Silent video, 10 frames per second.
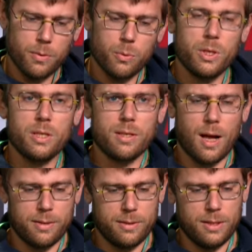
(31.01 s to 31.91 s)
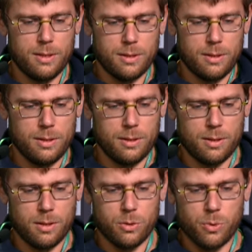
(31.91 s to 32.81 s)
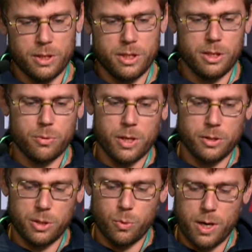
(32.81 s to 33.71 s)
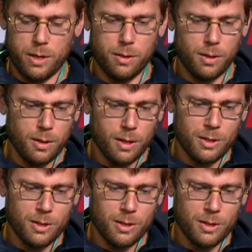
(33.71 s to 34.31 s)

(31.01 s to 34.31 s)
We started in 2021